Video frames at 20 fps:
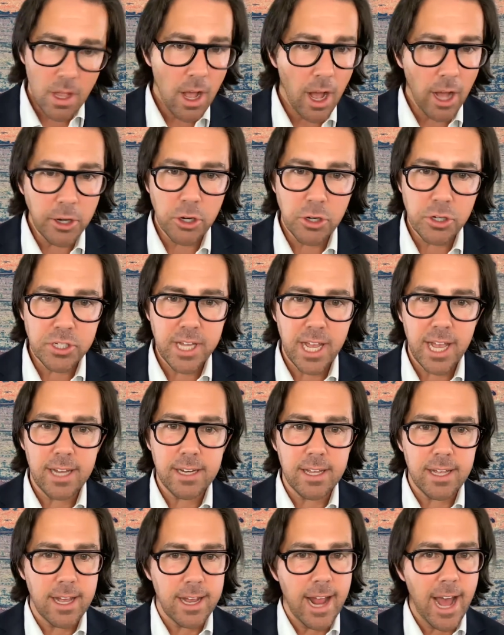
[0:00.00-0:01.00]

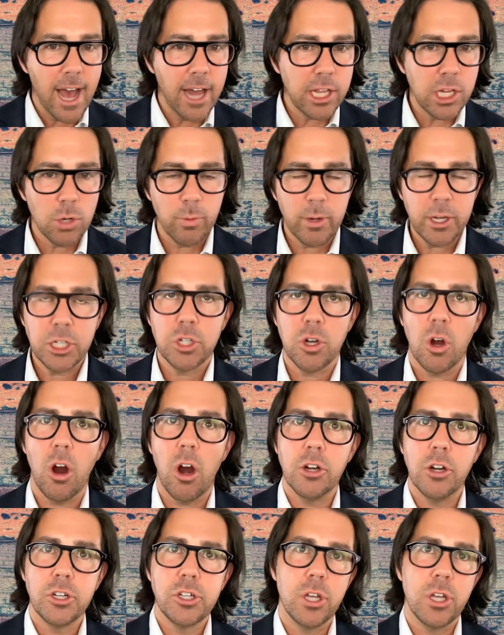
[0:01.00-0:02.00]
understand it, and how do you
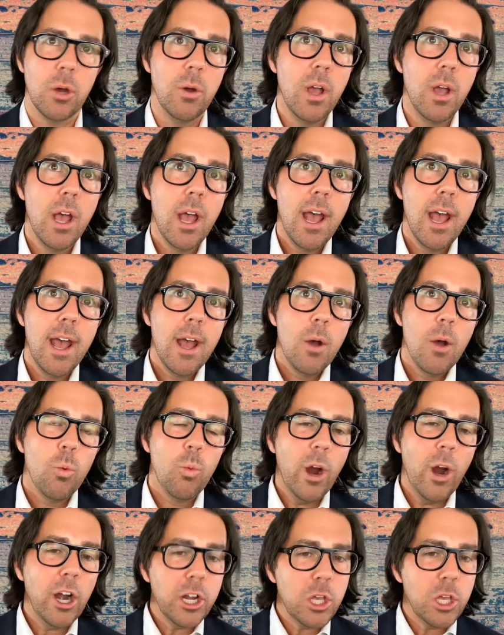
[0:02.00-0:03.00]
recharge? So
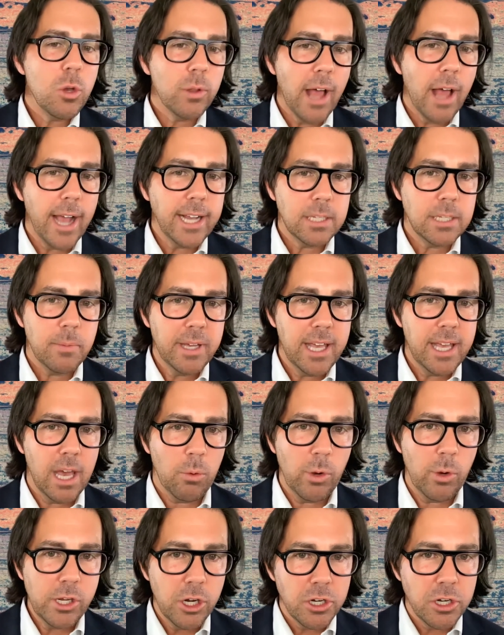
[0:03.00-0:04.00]
where do you like to
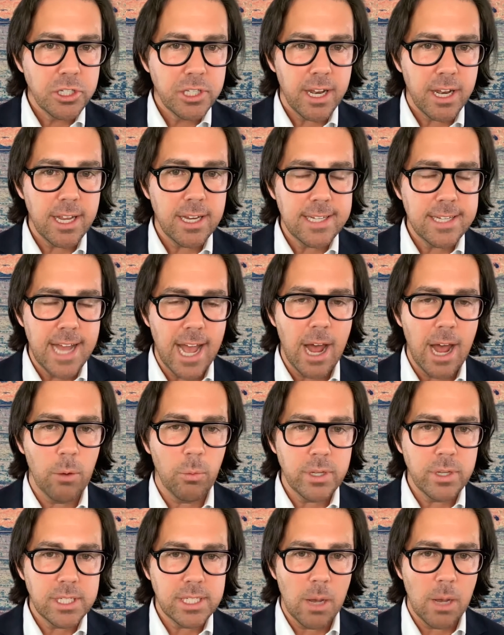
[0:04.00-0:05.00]
begin when you're sitting down
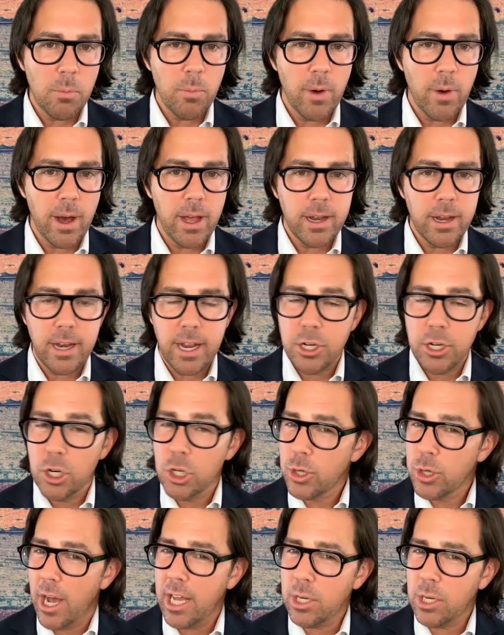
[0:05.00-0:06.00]
with someone and
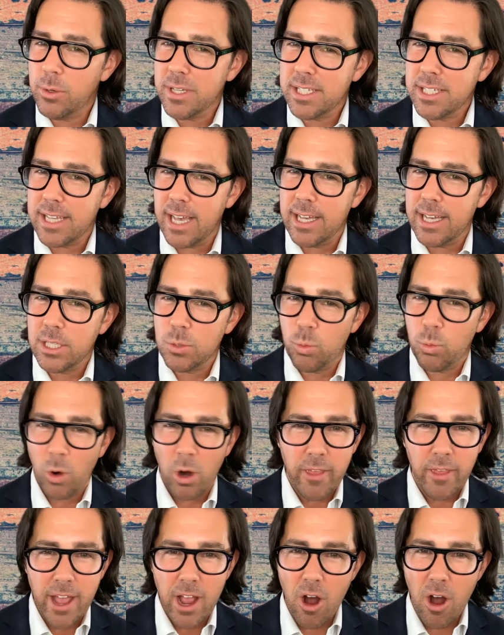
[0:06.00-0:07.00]
you're trying to assess
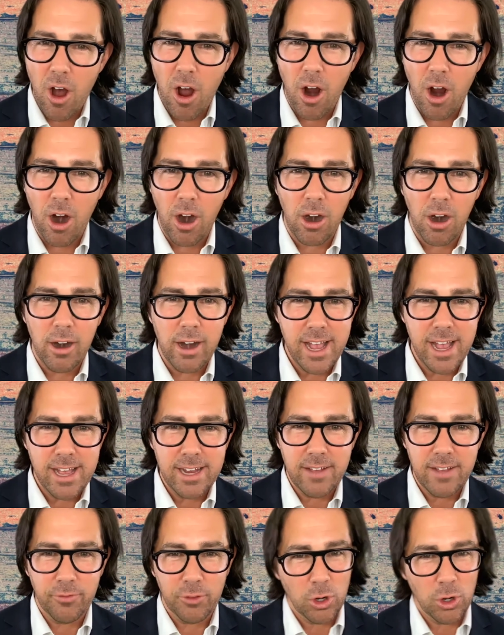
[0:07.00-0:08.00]
where they are
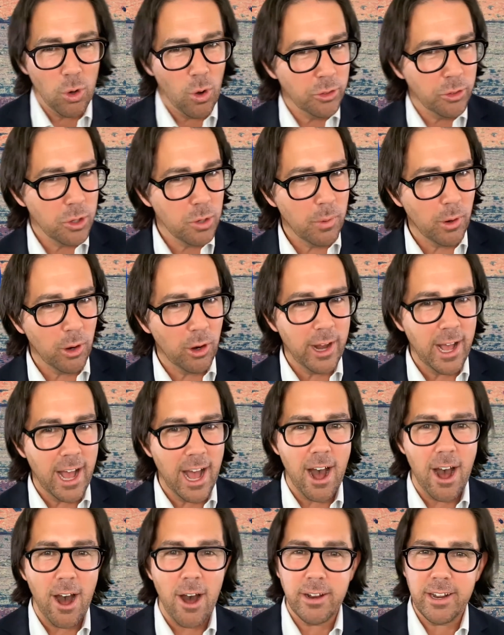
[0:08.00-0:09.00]
and if they're going through
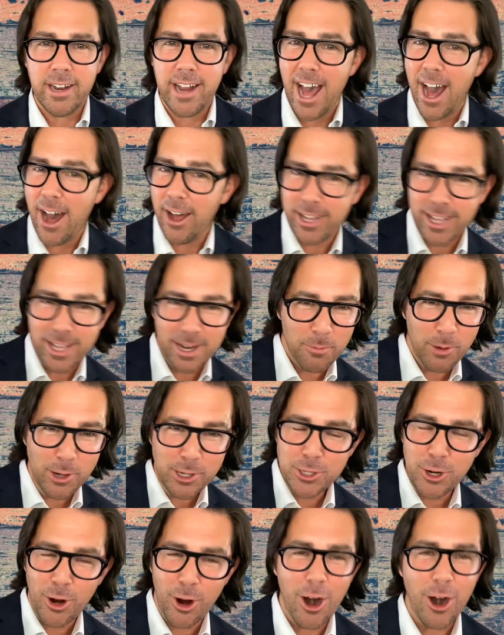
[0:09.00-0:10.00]
burnout and how to get them
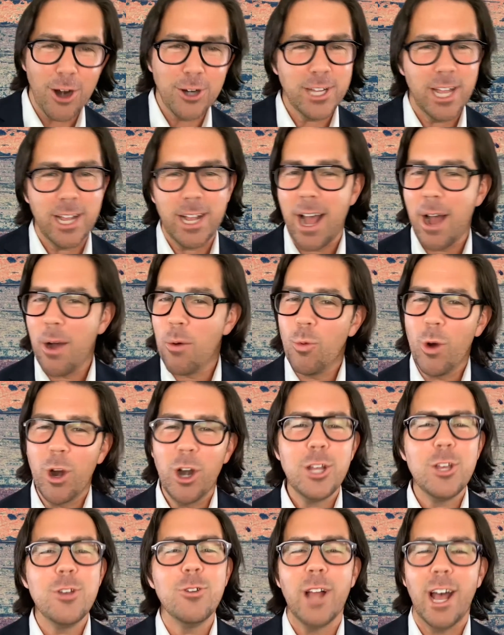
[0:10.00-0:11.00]
recharged? Like,
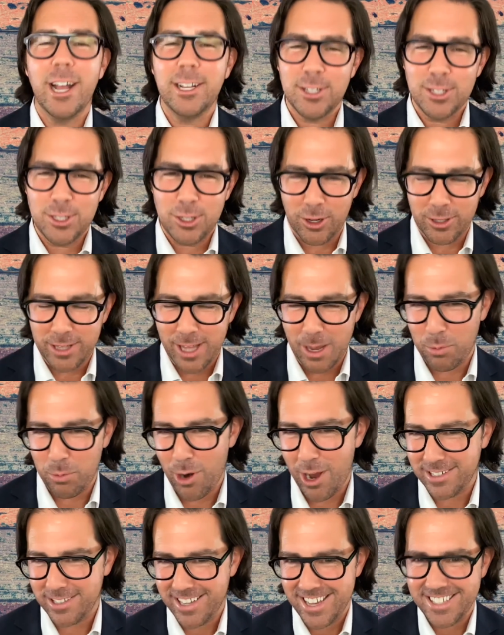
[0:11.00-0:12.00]
where do you like to start that
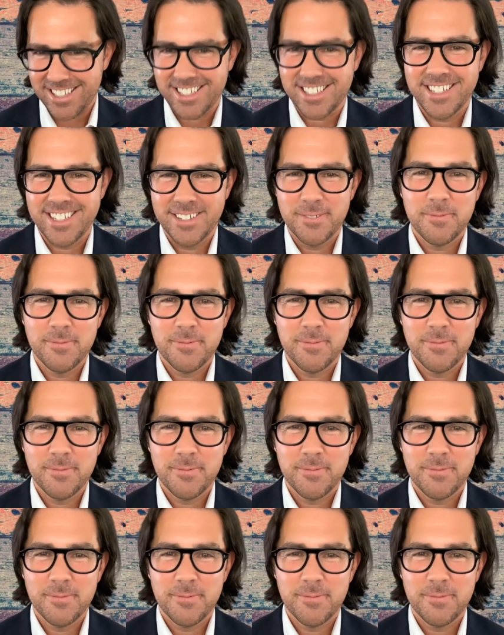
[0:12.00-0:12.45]
process?